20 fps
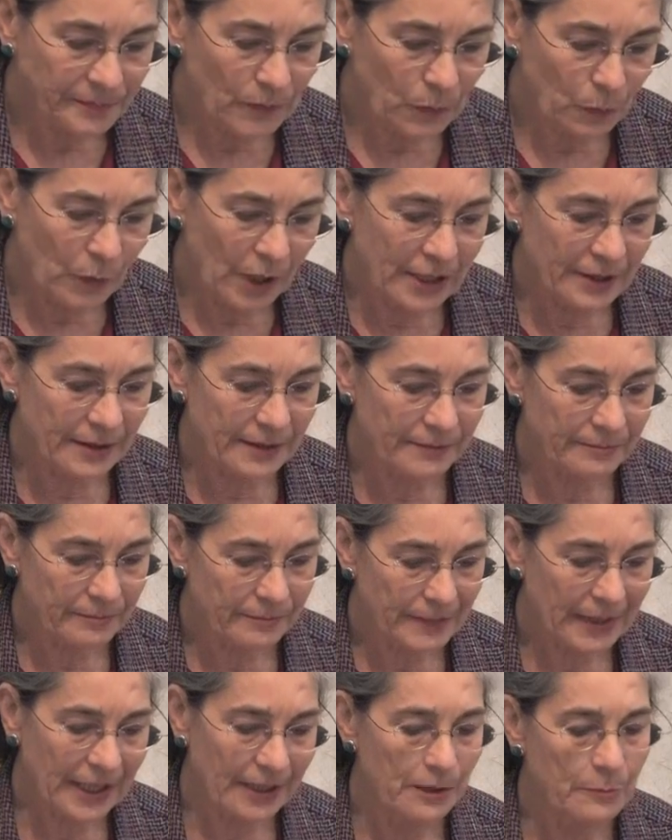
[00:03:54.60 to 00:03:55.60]
one
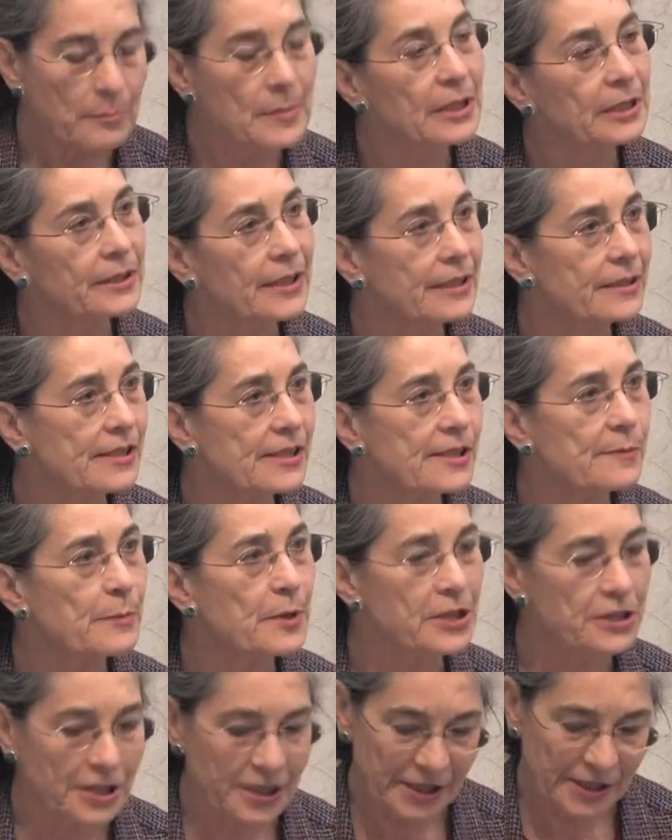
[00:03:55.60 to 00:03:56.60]
in a million
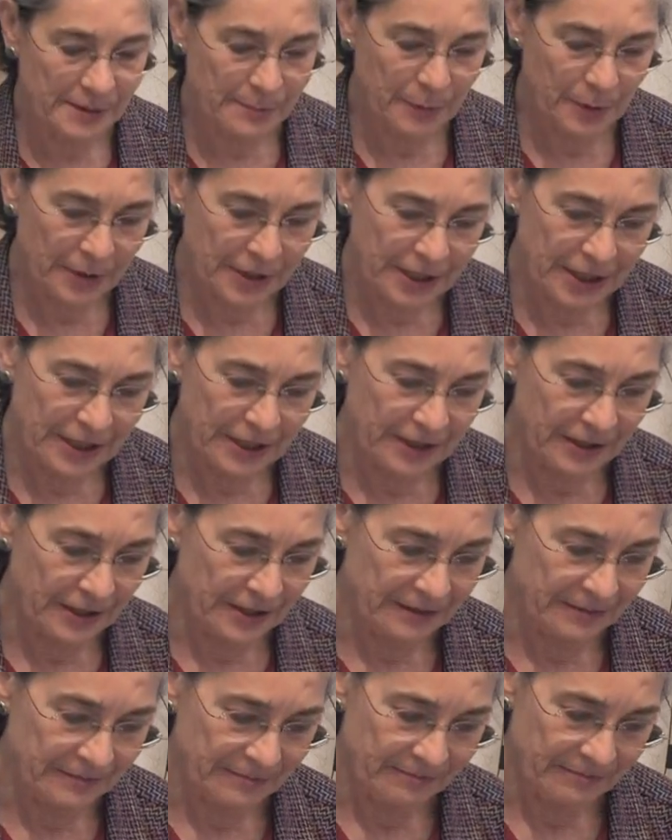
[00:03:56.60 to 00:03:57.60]
species per
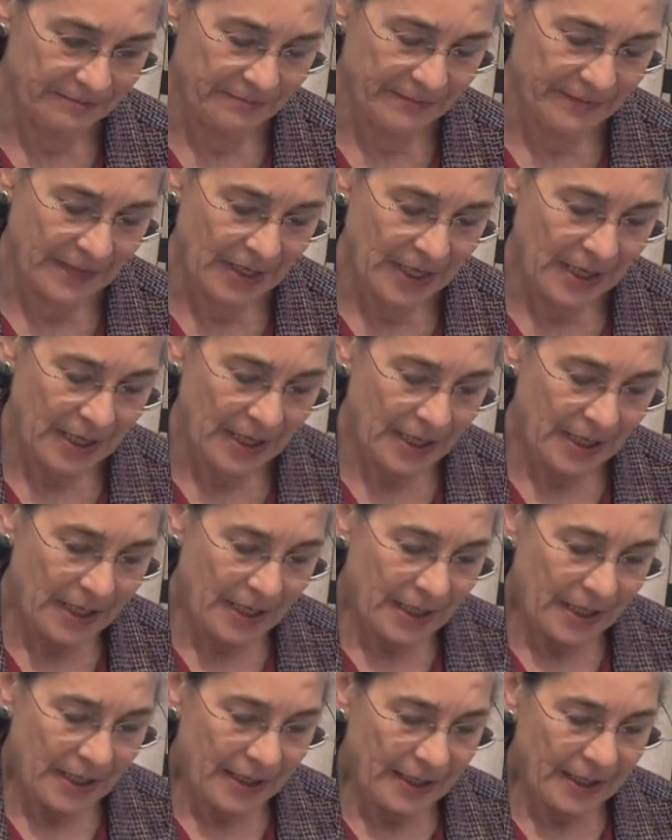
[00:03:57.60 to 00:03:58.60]
year.
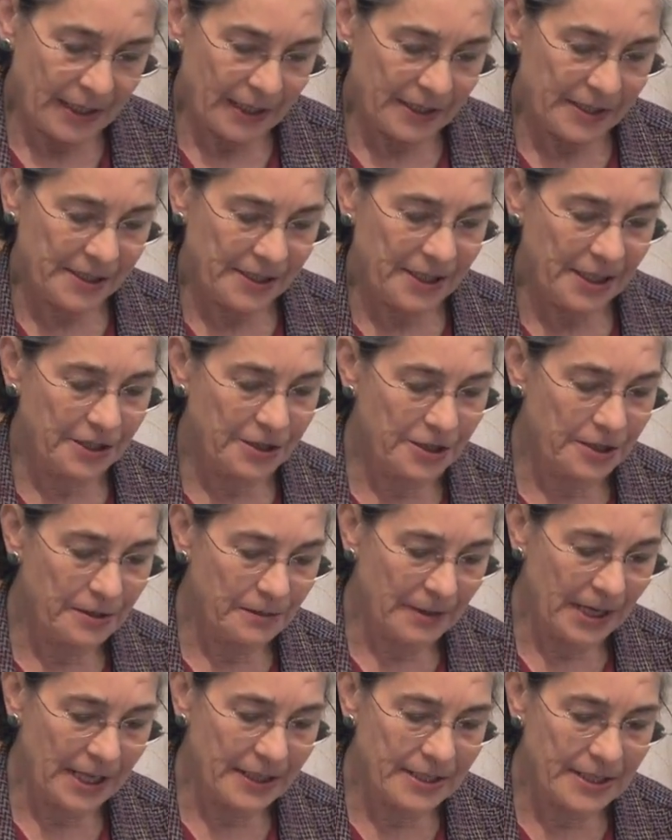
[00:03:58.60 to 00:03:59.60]
The extinction
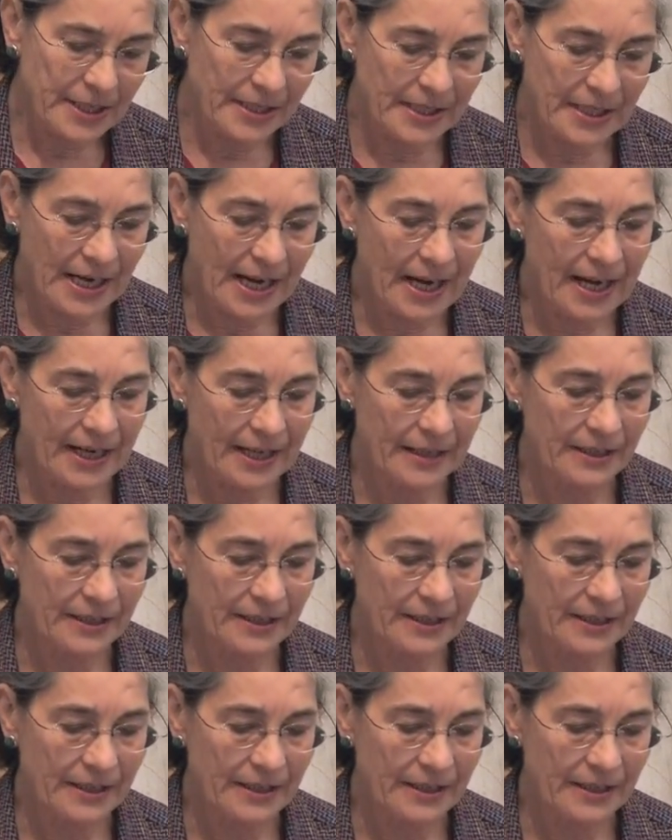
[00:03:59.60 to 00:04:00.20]
rate today